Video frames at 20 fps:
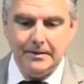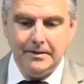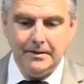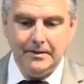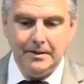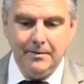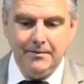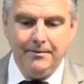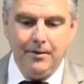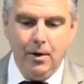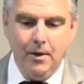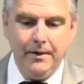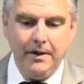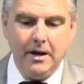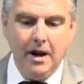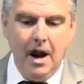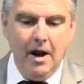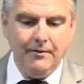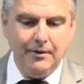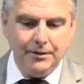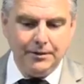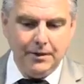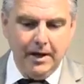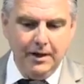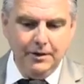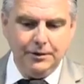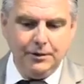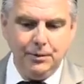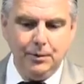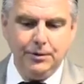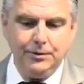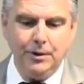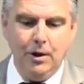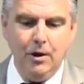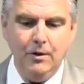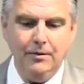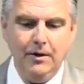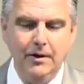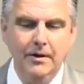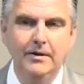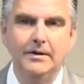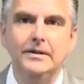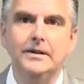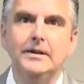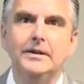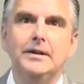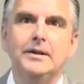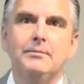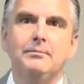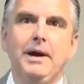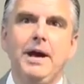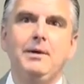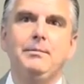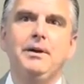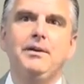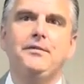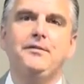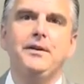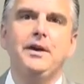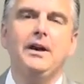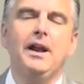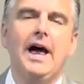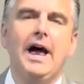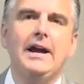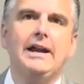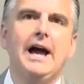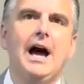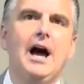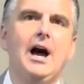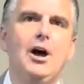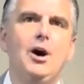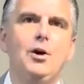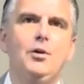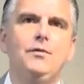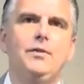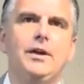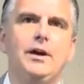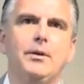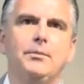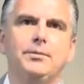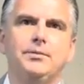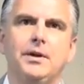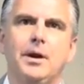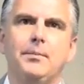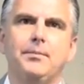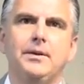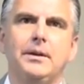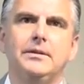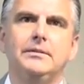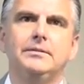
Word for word: And before the conversation was over, made me feel like I owed them something